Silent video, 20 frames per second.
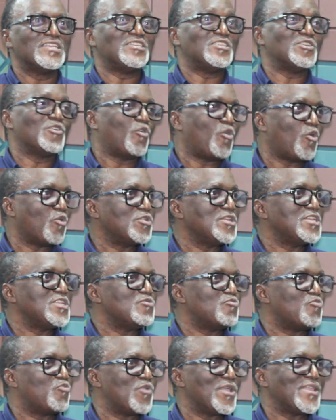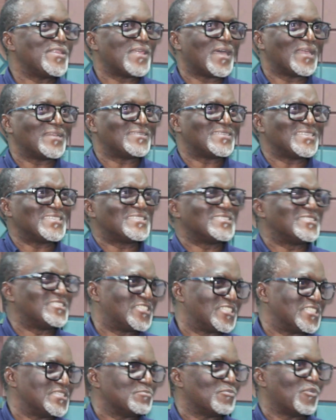the only way that this
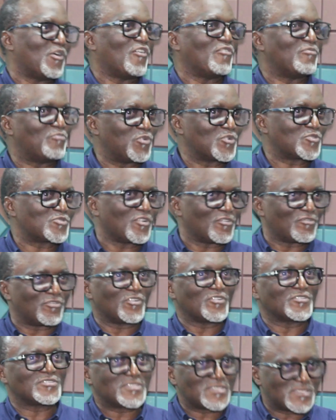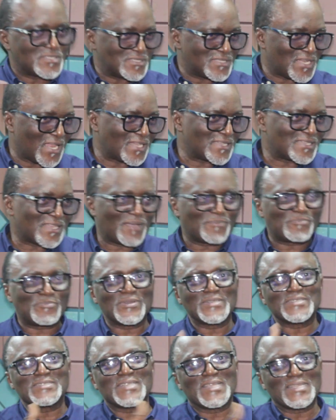dream of both of us, Nanta
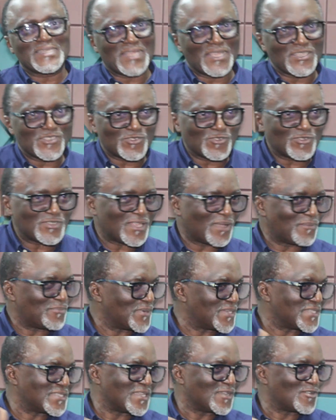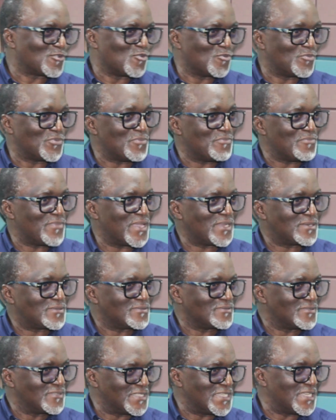president and Sota president, will be made
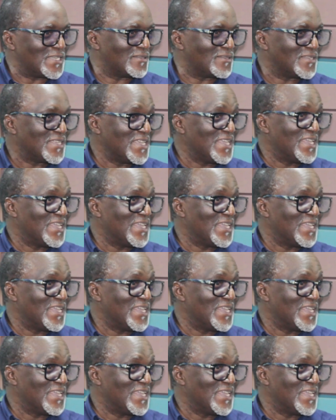real